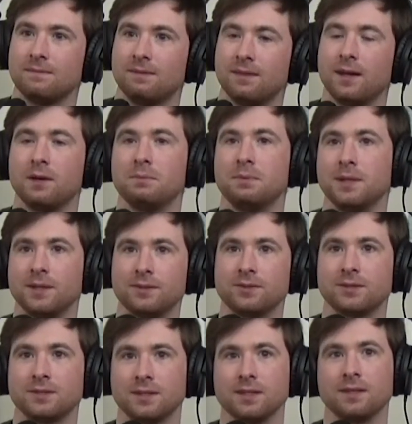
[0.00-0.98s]
That'd be
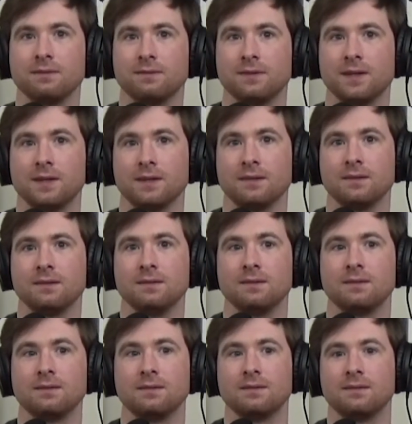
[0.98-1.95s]
interesting if they could
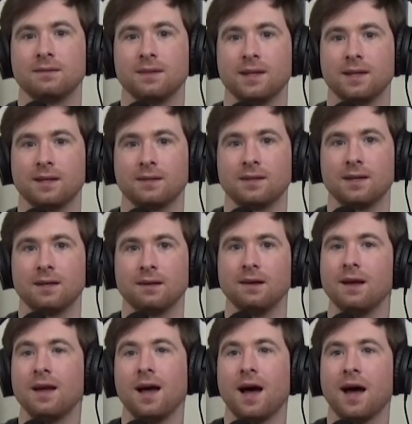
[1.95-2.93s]
tell.
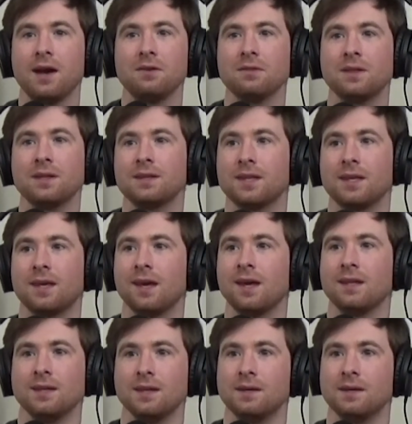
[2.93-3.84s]
I don't think they can